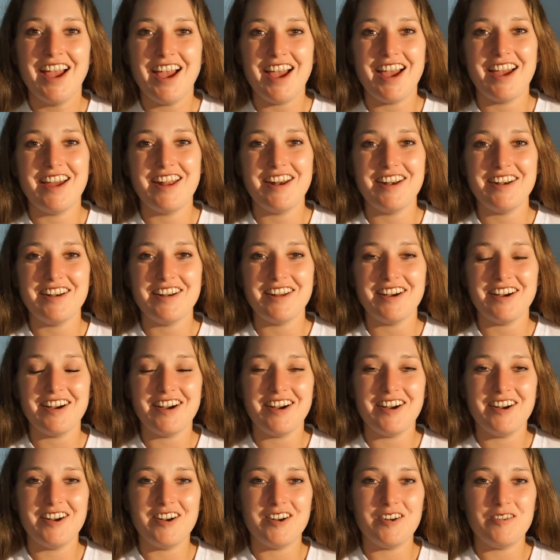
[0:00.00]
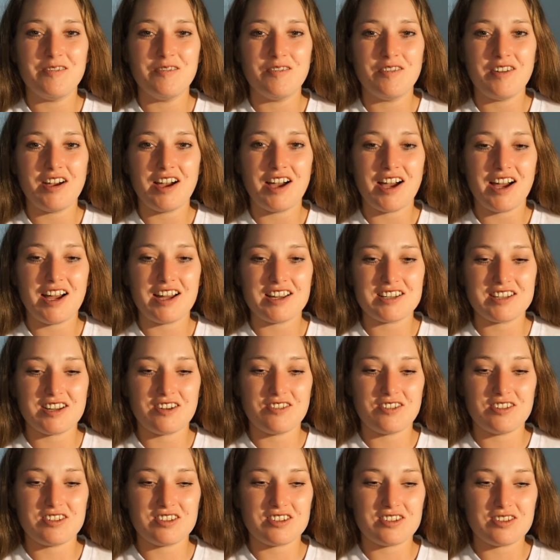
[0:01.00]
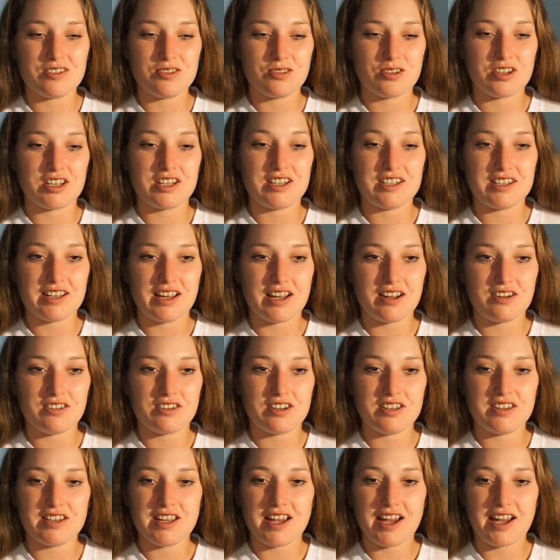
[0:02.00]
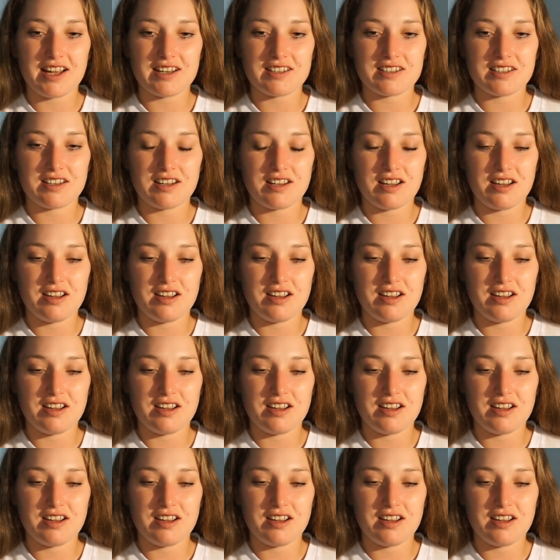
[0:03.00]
and as I was looking down in the at